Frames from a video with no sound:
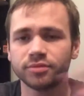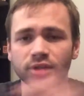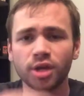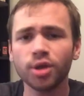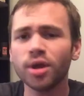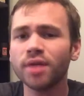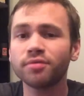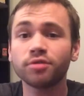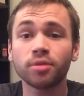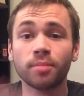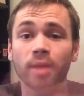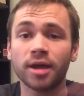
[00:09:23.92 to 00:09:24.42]
Now
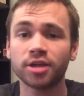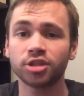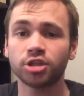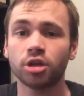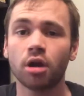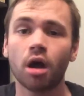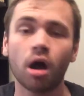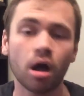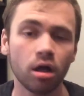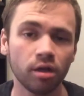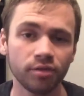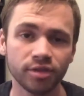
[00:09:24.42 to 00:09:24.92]
you have to
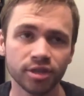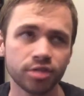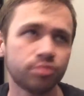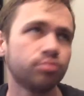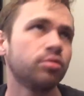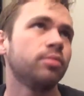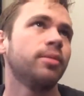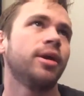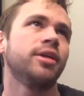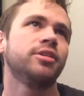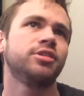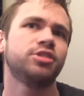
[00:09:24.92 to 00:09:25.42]
imagine all these
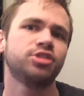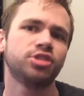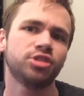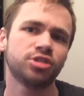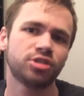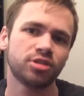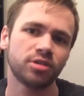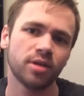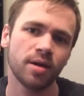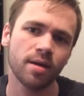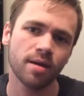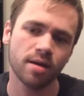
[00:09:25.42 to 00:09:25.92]
roommates
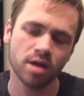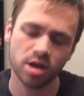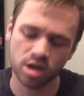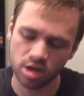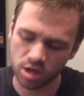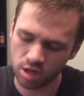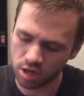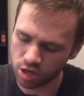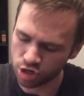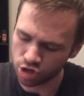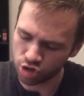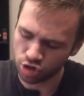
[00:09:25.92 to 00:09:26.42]
just
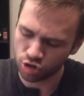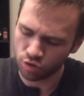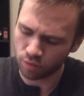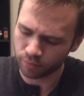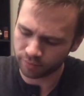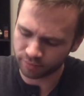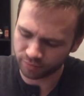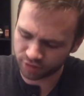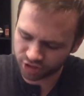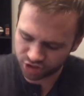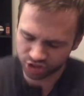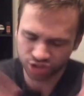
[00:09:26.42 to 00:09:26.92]

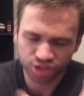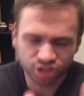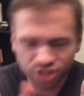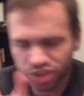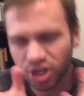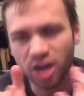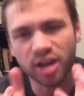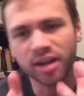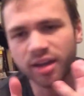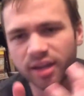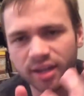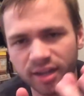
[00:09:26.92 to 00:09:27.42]

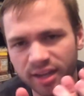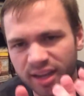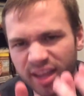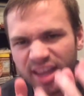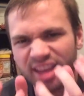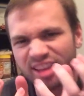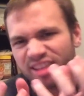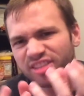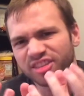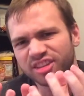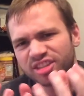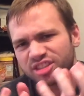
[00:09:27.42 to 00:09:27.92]
stuck
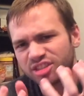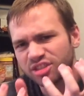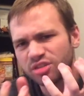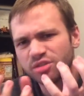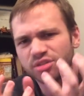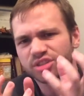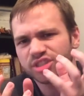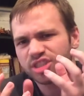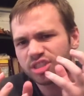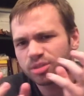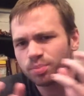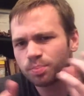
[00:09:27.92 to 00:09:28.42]
in this
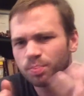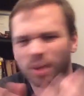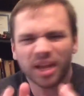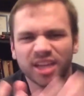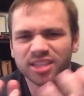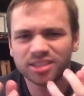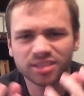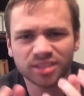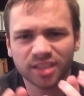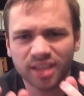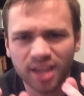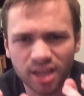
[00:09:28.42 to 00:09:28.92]
little
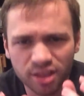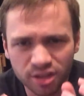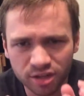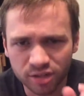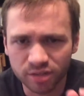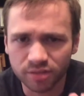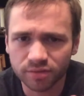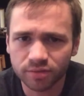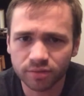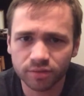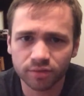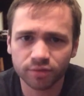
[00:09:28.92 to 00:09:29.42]
space
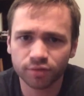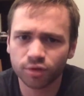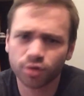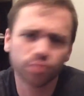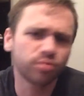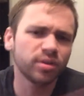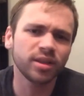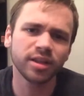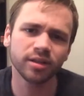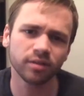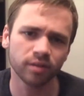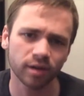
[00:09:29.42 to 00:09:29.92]
together for a
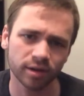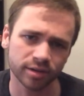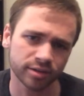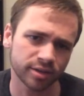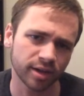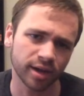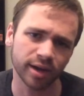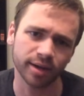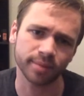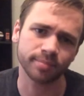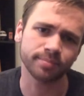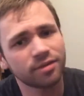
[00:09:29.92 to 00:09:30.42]
really long
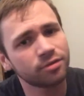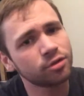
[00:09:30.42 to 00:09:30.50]
time.